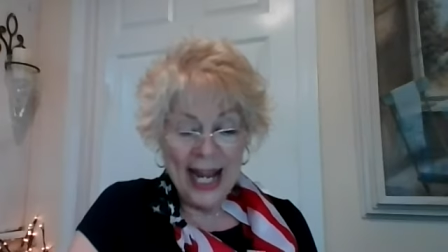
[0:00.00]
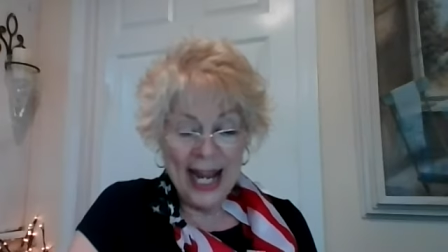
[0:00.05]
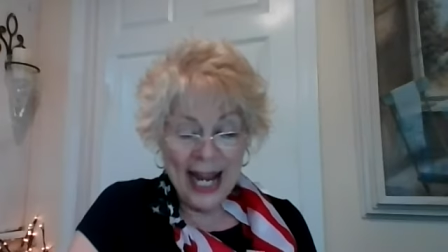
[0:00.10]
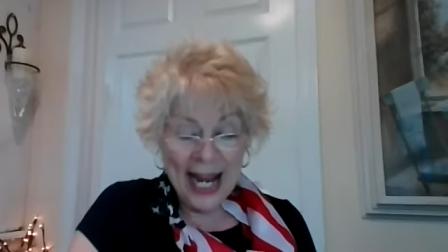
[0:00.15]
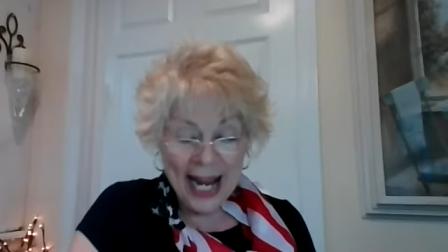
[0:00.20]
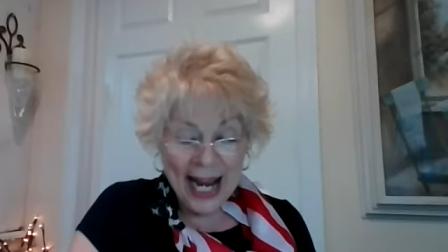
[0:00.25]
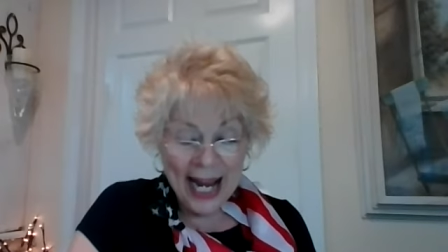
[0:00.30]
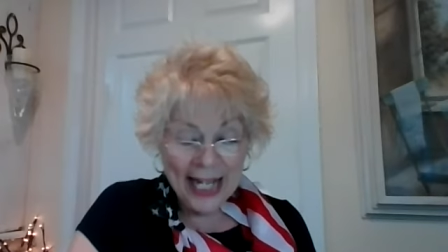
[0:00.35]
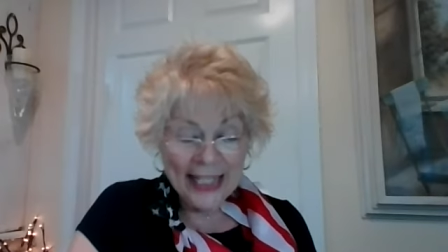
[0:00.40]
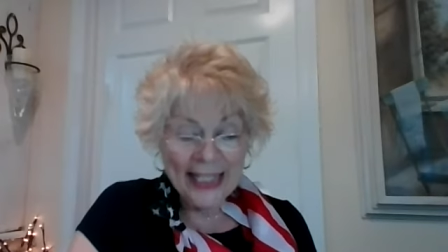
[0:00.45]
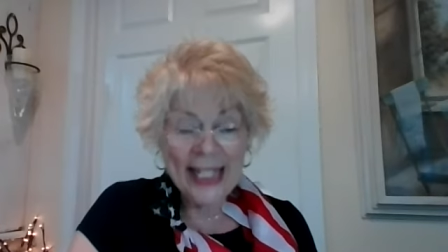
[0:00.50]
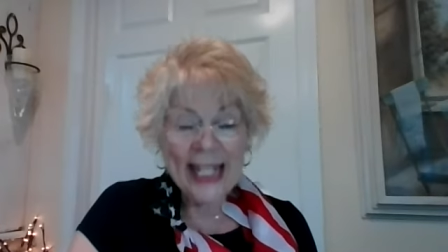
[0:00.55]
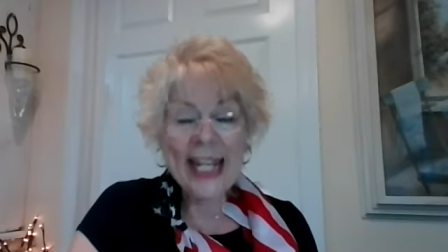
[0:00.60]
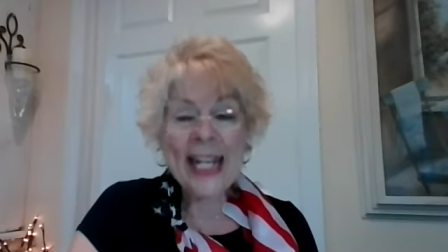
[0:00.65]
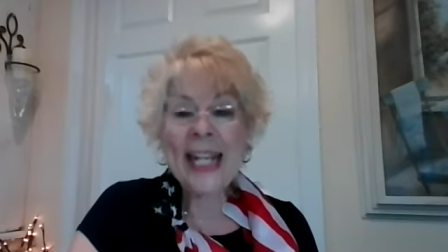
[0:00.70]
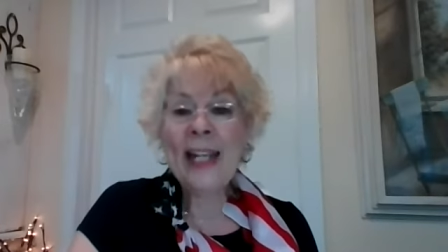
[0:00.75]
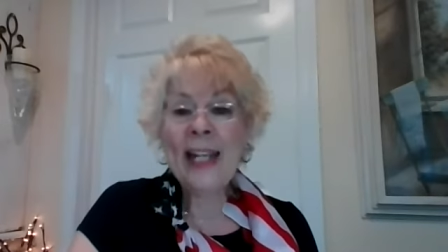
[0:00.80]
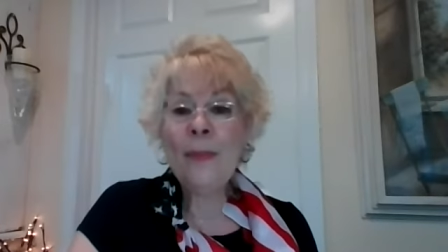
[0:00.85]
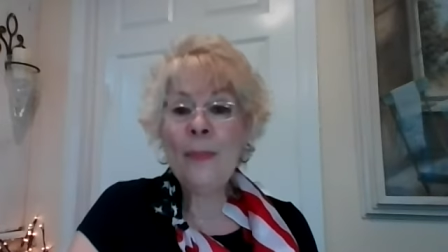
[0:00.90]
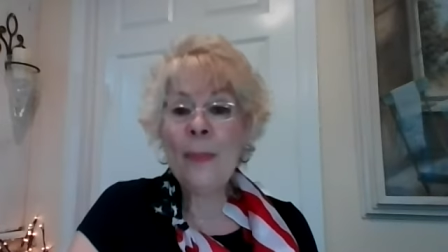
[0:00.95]
And
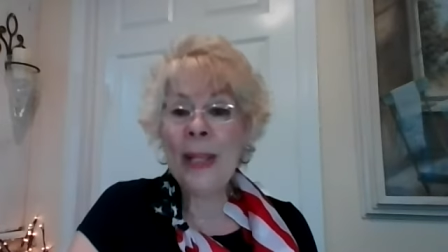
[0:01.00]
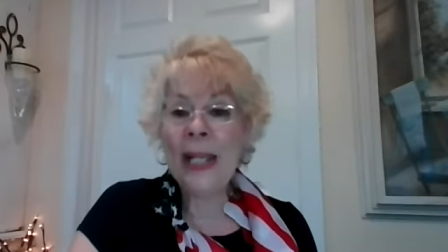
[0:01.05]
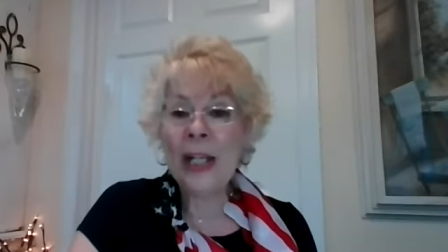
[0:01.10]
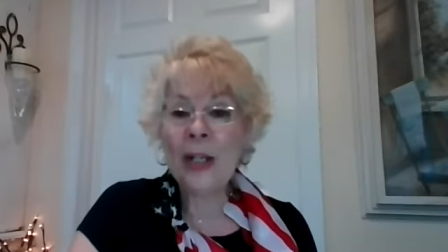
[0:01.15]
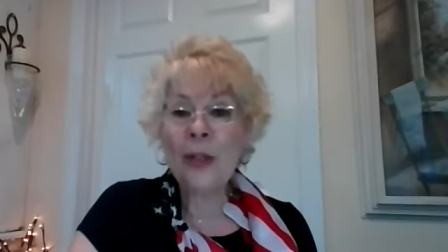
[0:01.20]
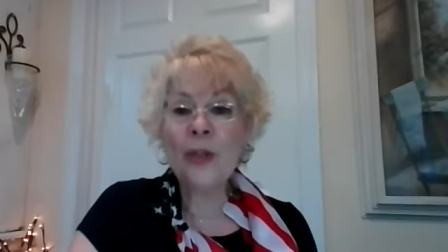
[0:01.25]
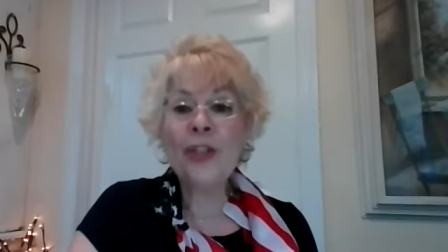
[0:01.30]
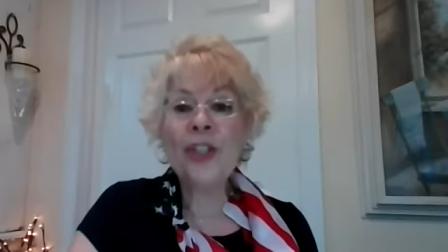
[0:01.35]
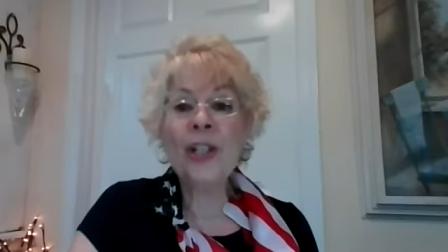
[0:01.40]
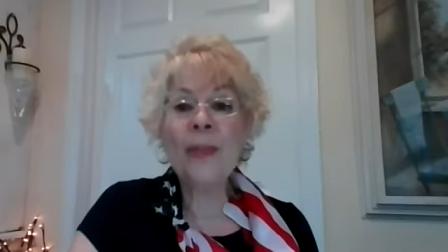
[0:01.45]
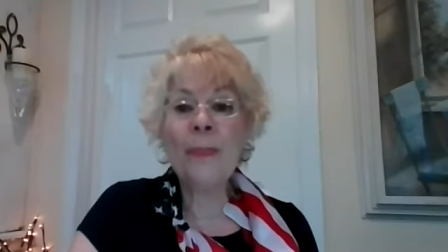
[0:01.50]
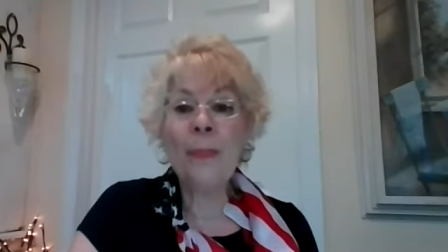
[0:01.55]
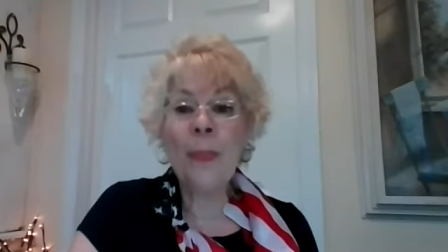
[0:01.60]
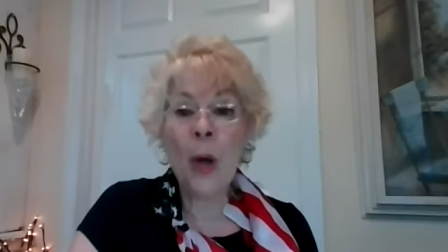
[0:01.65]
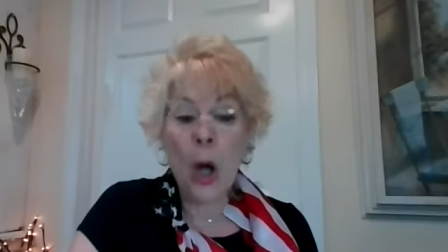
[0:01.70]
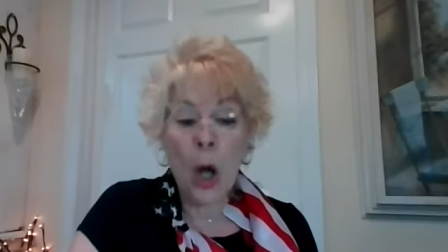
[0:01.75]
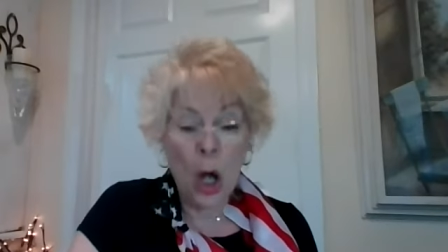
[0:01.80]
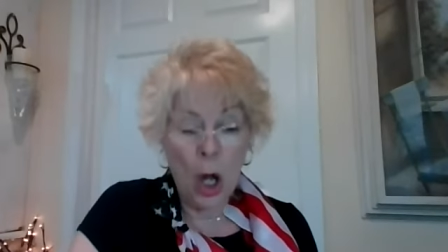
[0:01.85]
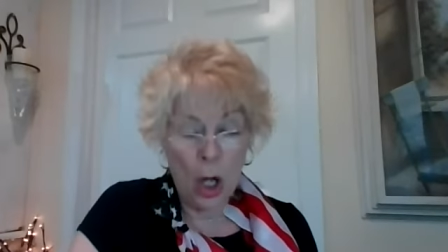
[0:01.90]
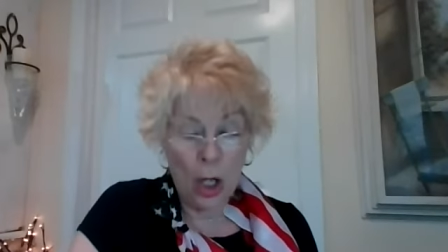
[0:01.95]
he appeared to
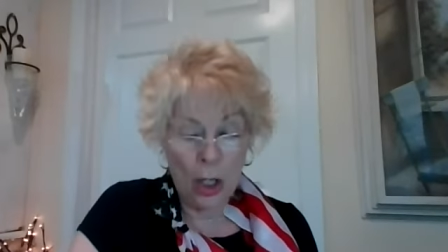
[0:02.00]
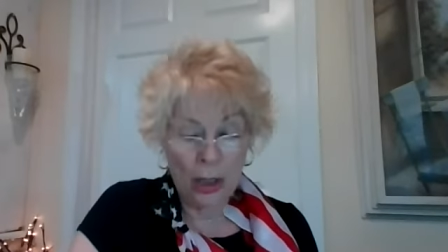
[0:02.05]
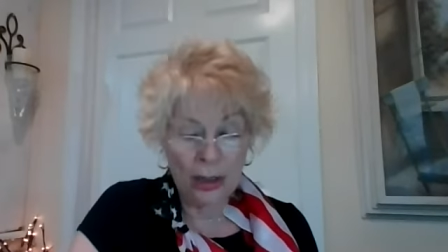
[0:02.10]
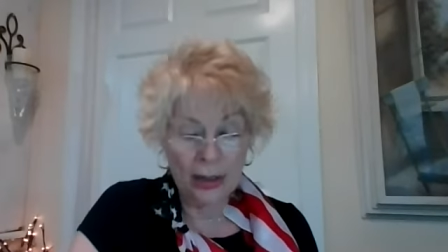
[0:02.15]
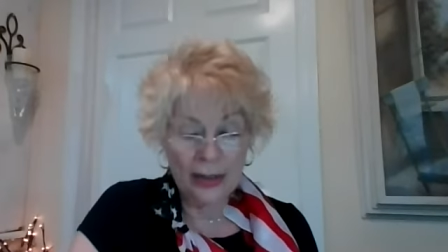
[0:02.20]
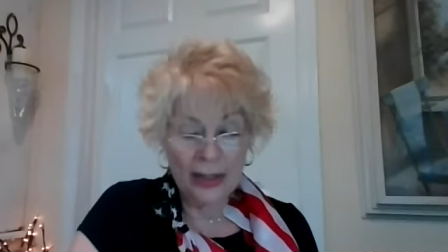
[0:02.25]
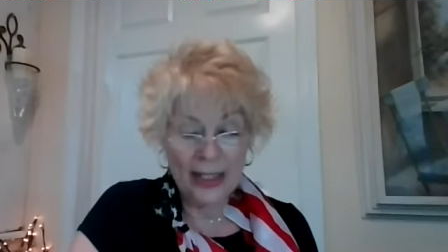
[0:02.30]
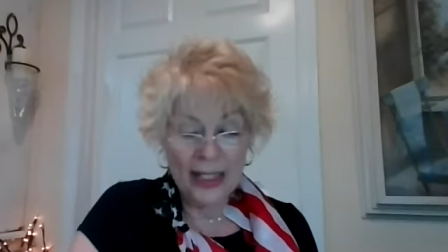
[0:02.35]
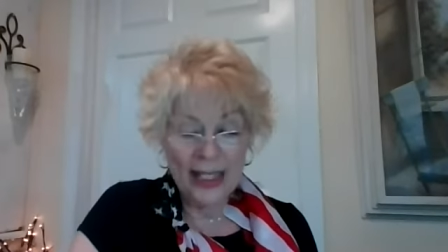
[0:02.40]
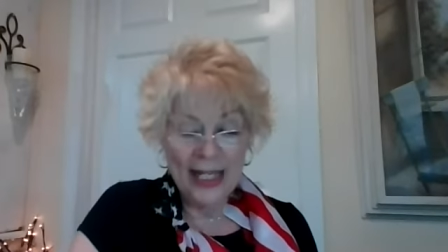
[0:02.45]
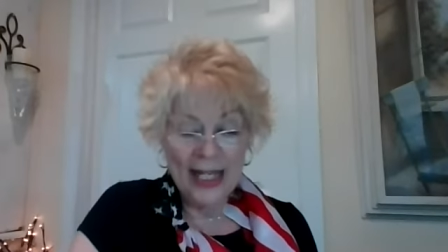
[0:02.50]
Paul,